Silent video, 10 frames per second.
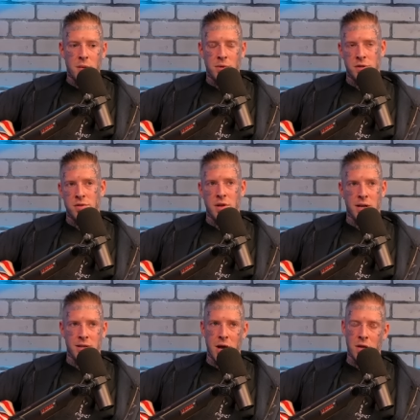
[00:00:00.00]
But this is
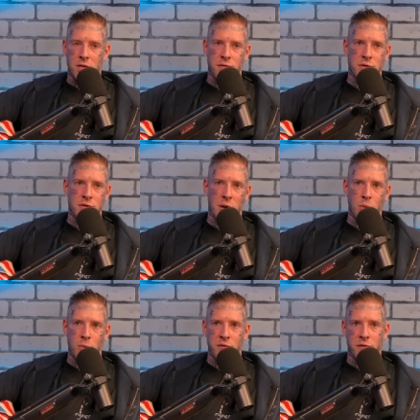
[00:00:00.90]
like not the first time
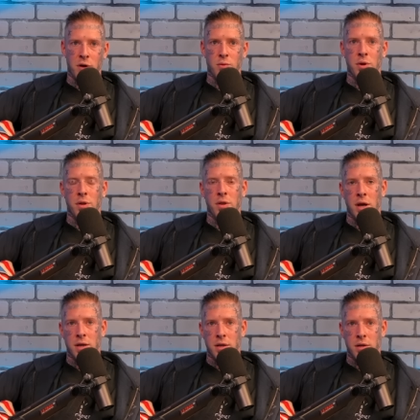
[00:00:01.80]
we've been fucked with.
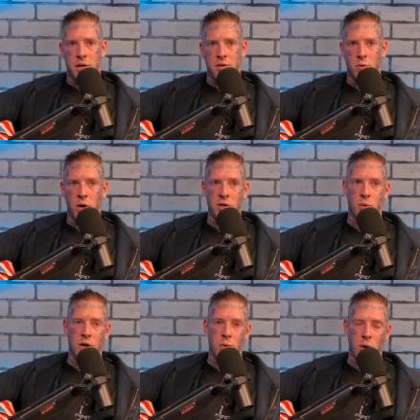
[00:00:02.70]
Like in
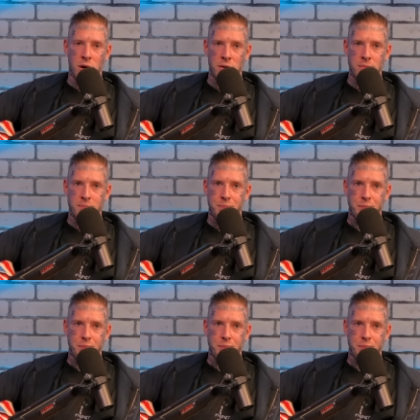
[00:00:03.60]
2021,